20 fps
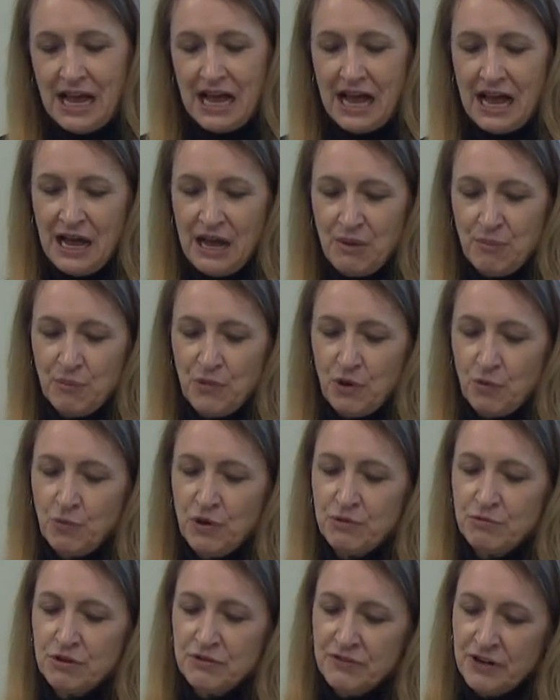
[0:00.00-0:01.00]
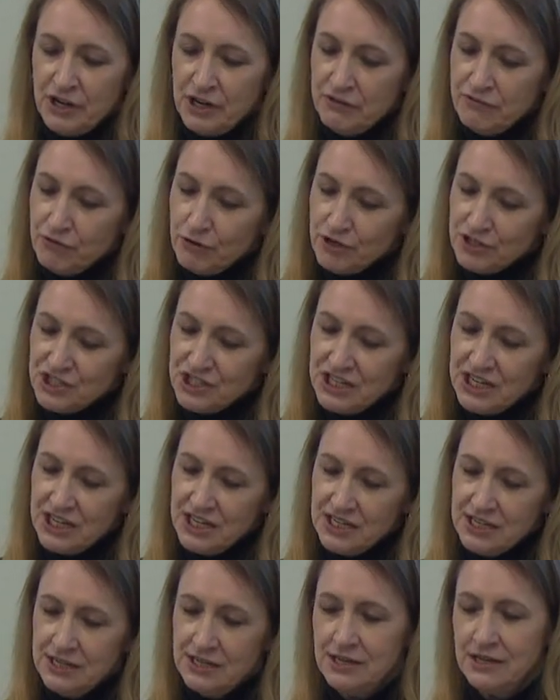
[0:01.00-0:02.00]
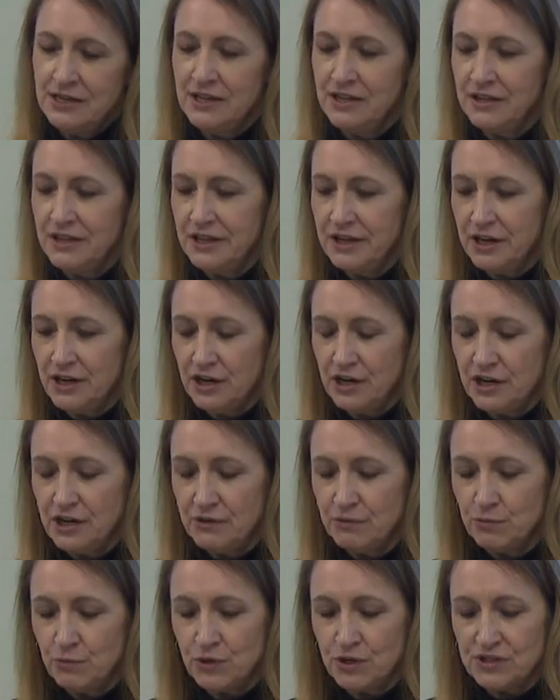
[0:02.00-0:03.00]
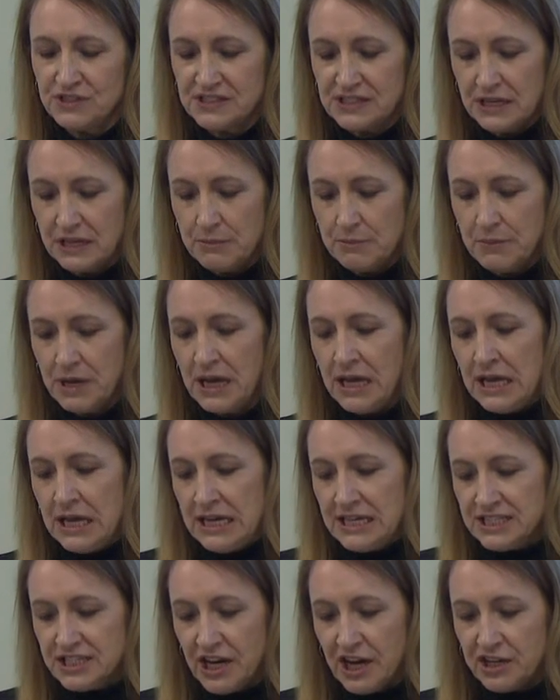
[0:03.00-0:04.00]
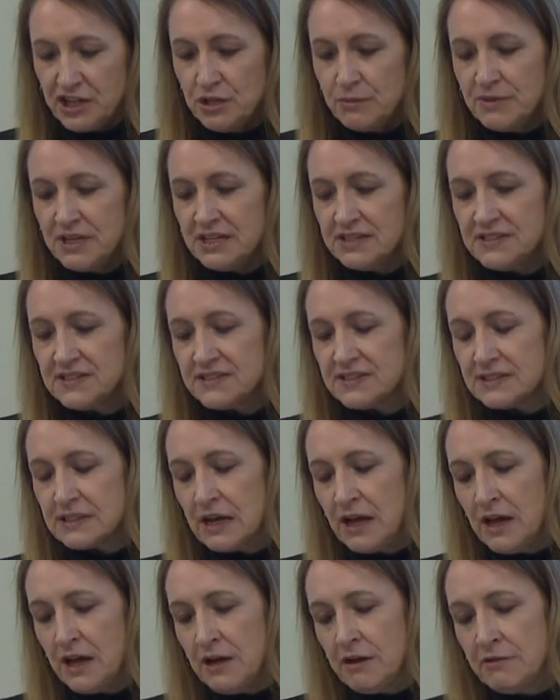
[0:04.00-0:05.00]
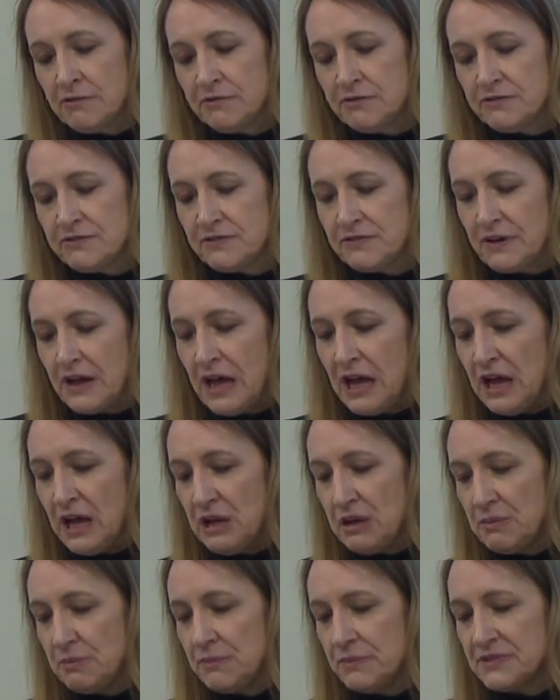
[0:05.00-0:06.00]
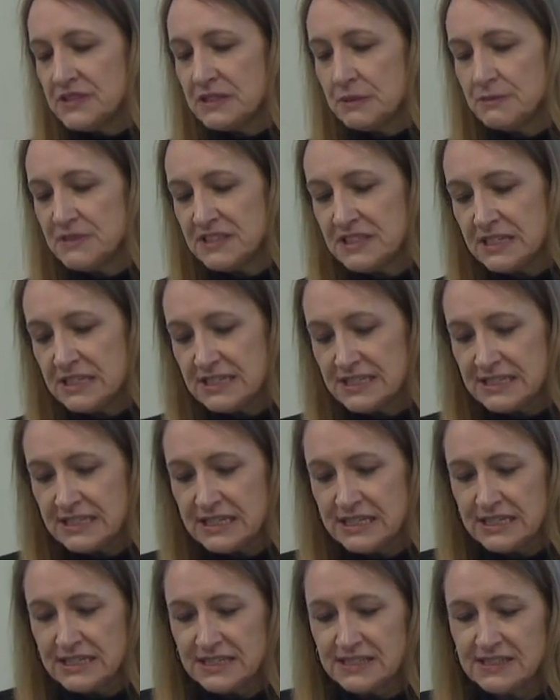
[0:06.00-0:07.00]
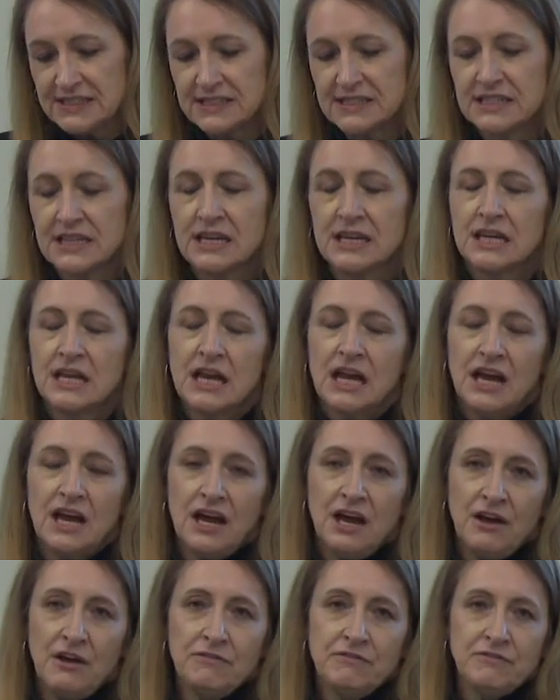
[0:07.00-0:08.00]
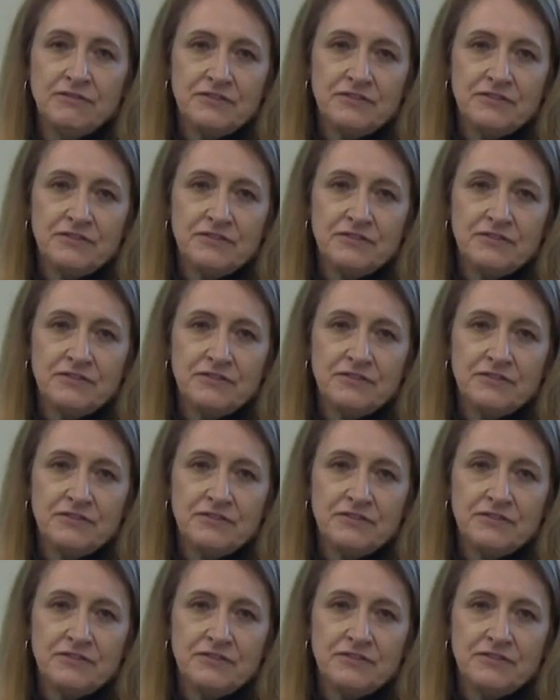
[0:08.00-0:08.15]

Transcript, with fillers: Um, we were very fortunate there were some documents of um, some citizens of